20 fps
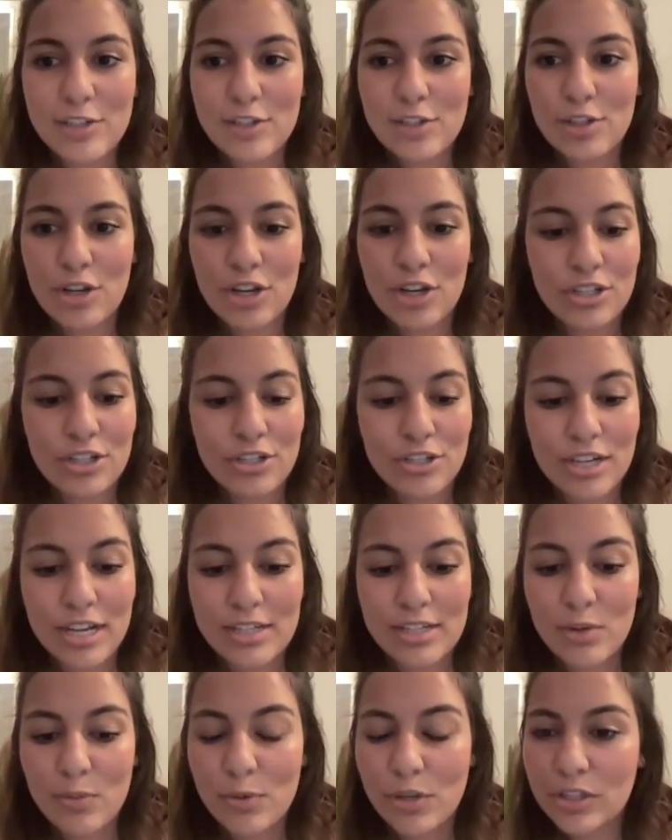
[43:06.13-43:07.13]
So you
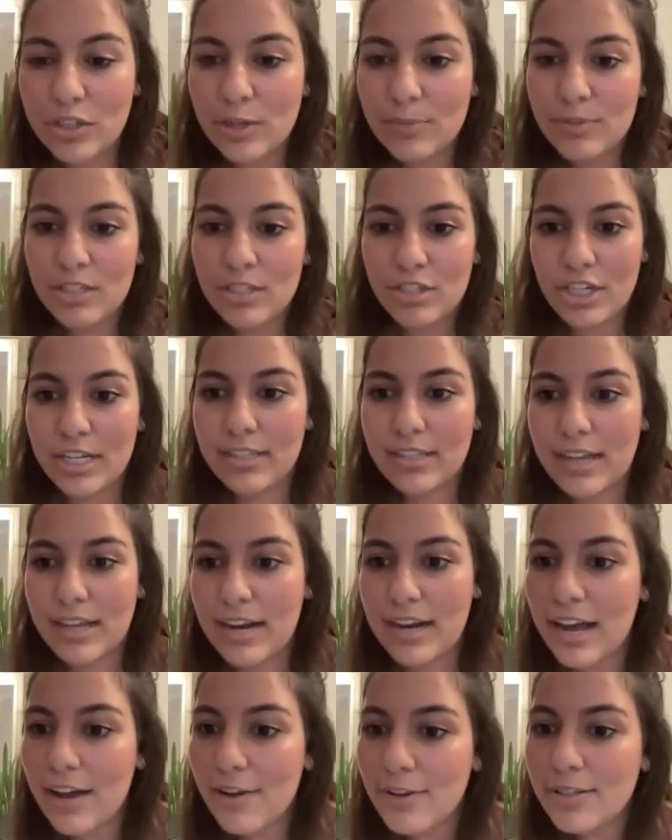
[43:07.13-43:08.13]
guys are welcome to check
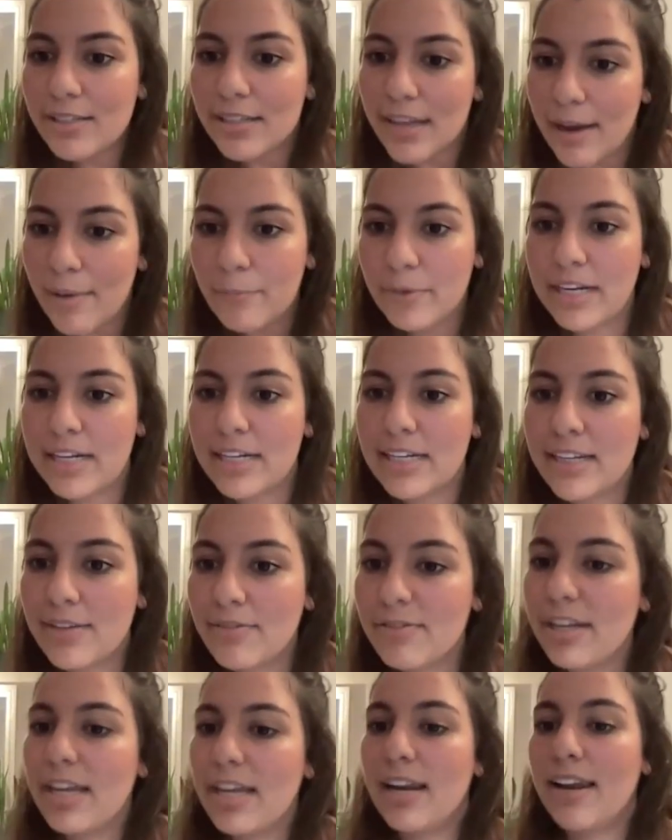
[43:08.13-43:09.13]
that out. I'm going to
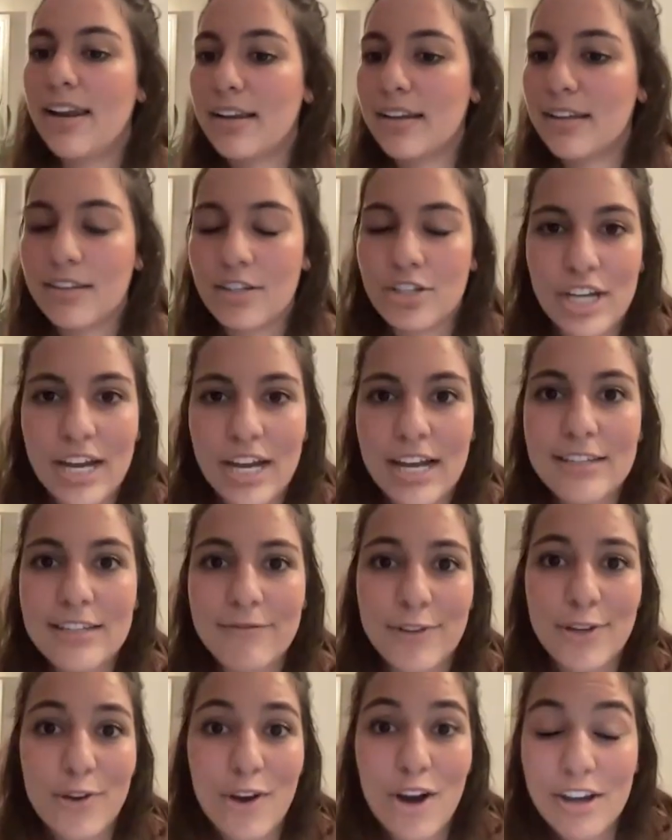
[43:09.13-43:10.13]
leave a link in the chat
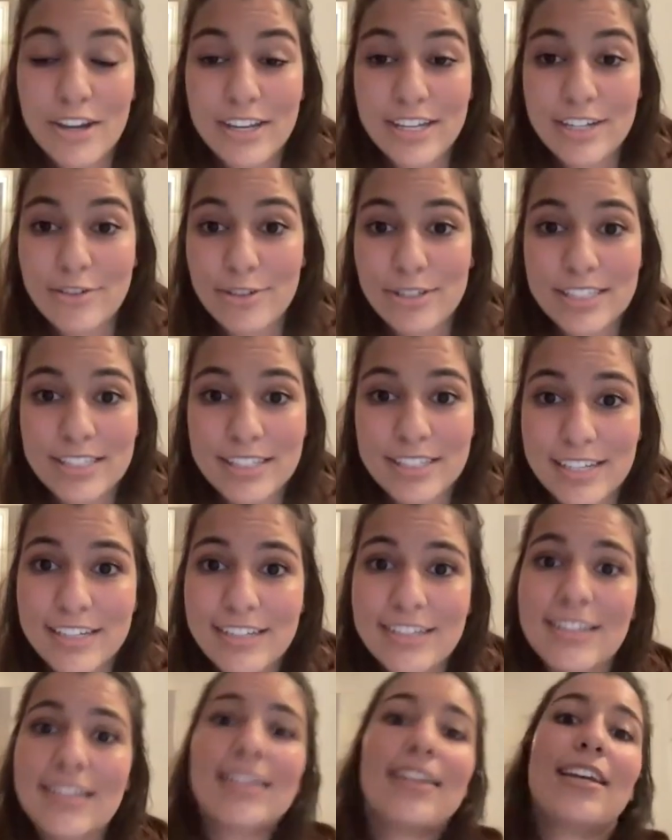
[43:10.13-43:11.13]
if you are interested.